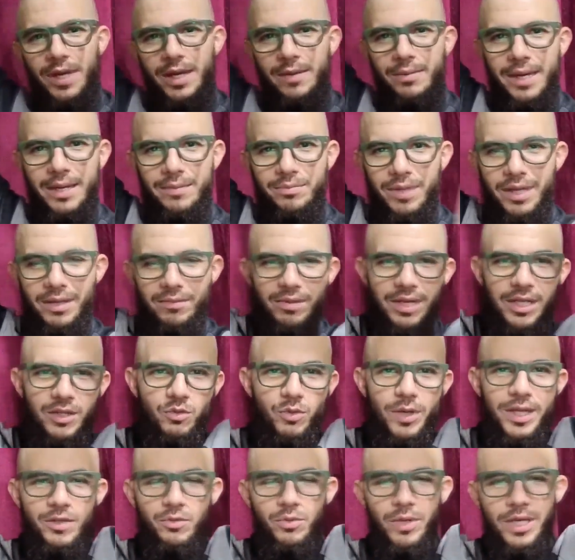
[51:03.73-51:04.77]
Weep, weep,
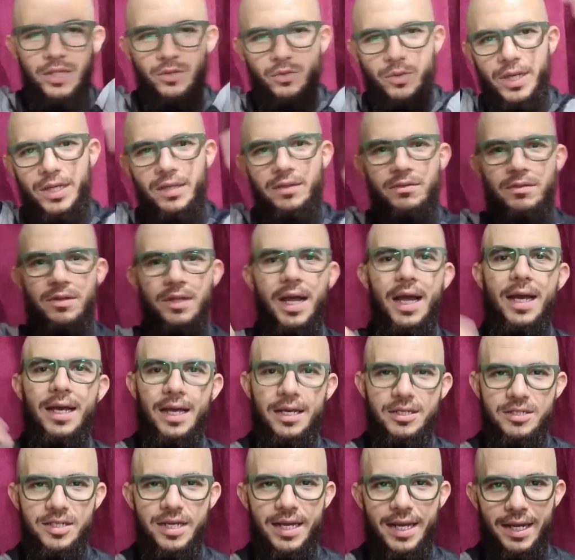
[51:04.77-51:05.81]
weep, tweet, tweet, tweet. La
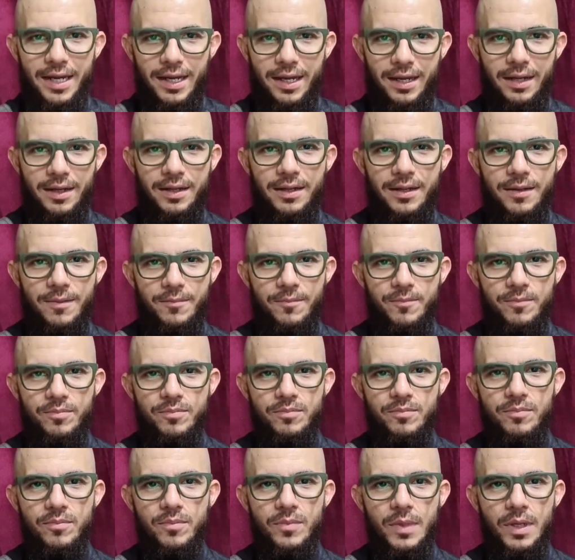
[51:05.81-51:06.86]
ya sheikh.
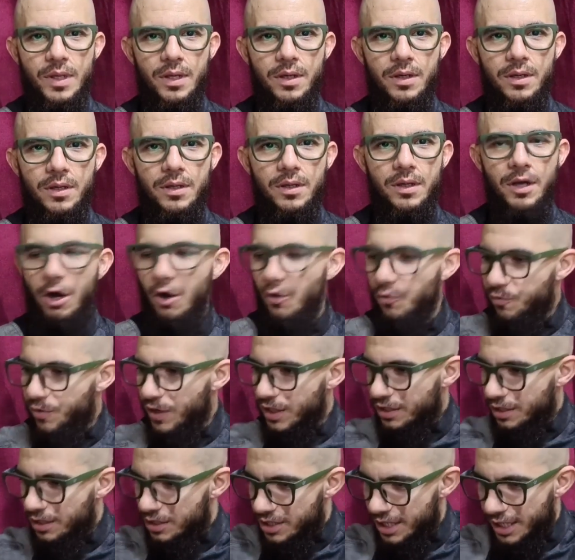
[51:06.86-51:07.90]

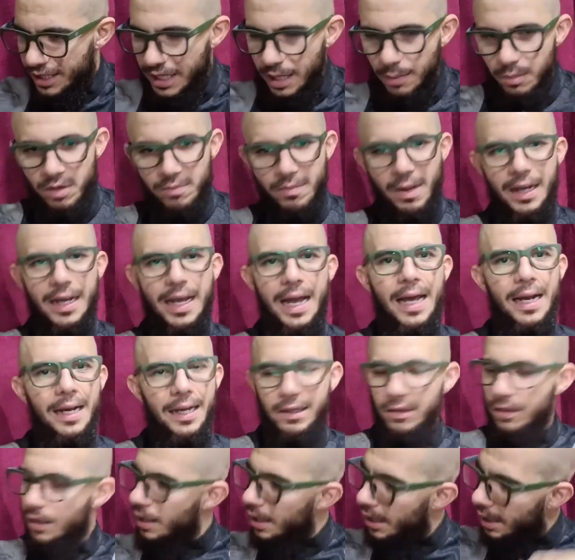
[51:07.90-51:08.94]
Huffat al-Jannah
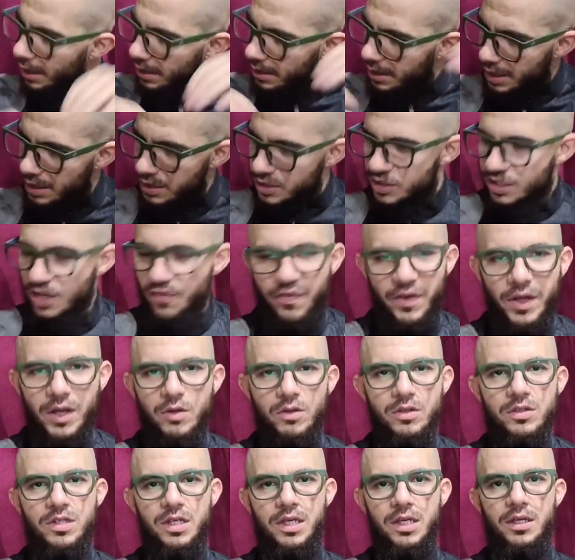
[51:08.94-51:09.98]
bil-makare. There's
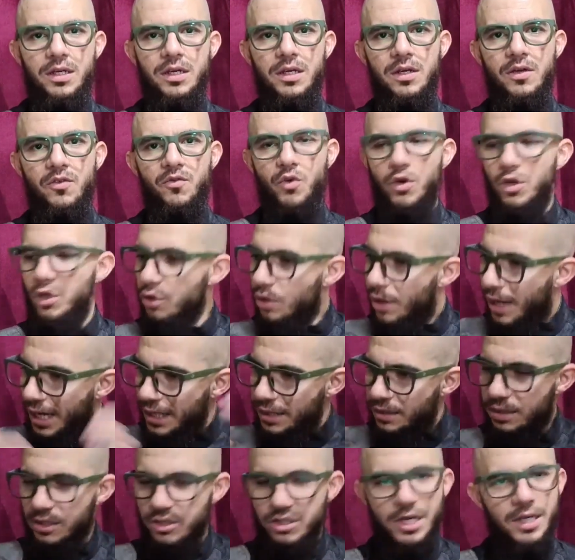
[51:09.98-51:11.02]
difficulty. For you to
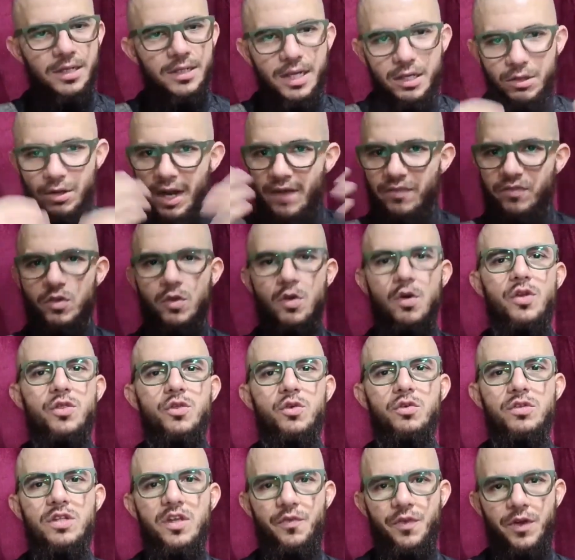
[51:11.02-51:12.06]
enter Jannah, you have to go
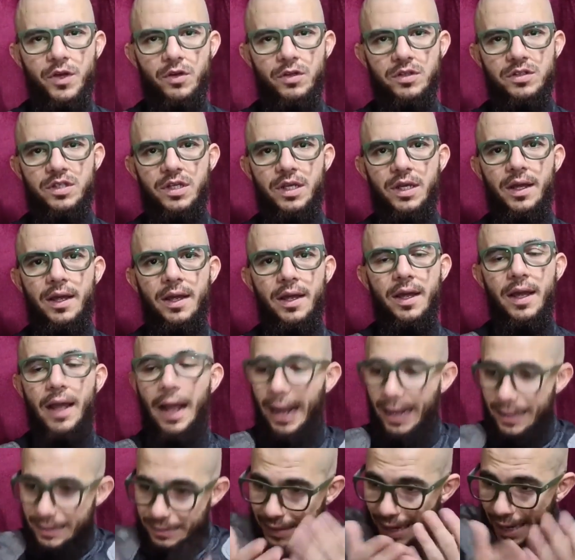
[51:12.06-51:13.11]
through difficulty.
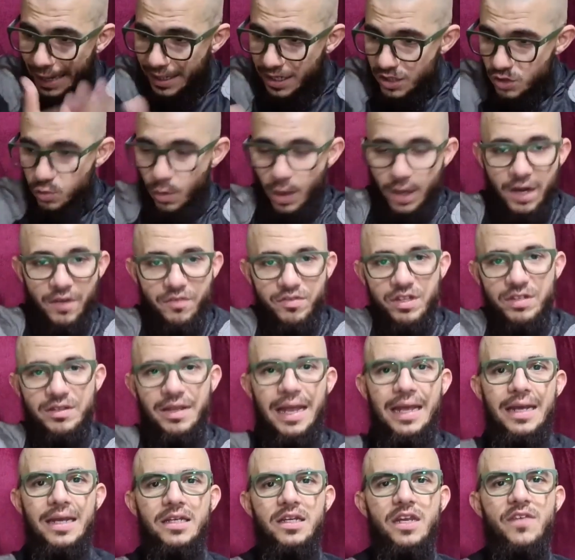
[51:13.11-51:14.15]
And that is one of the
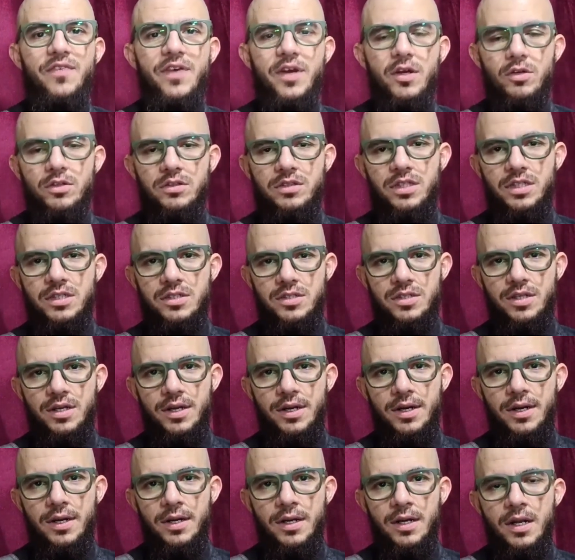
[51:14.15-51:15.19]
daily difficulties.
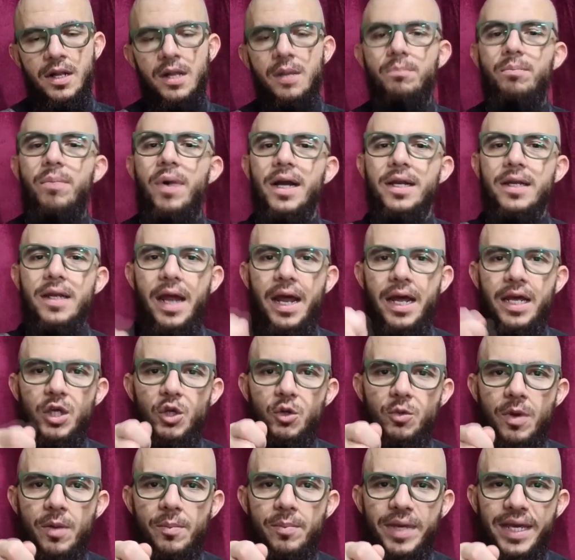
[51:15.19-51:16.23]
But a
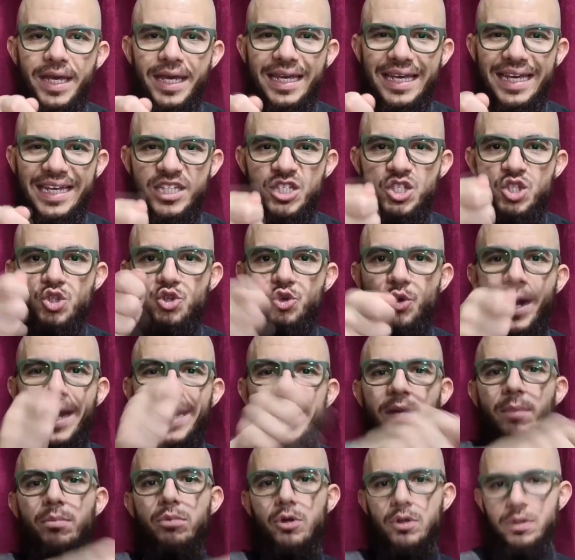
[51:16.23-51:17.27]
human being is
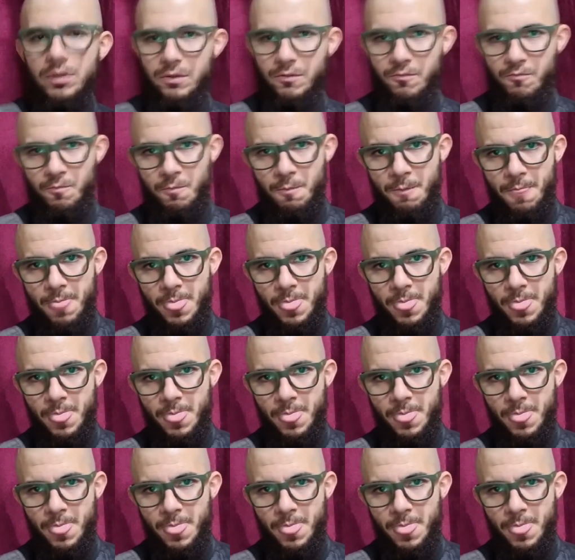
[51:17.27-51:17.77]
trainable.